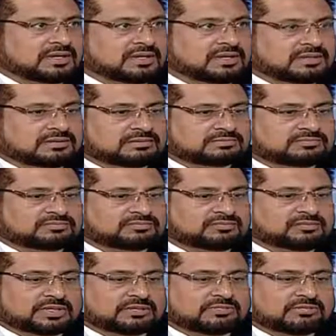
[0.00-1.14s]

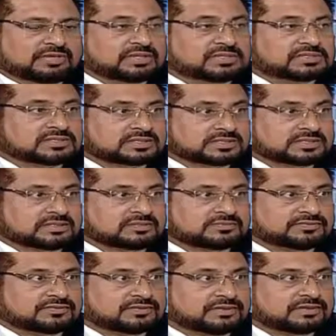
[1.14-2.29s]
But they're very
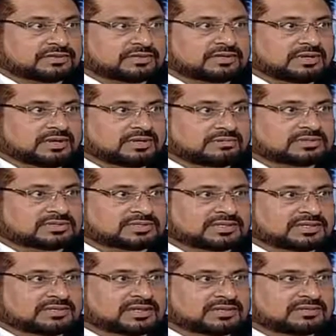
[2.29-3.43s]
successful. I will
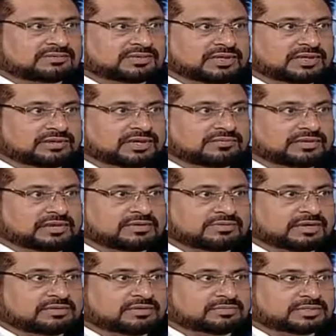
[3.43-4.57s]
say that we are having a
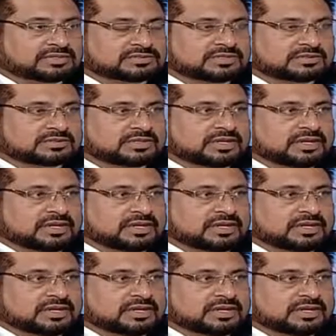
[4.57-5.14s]
very good business.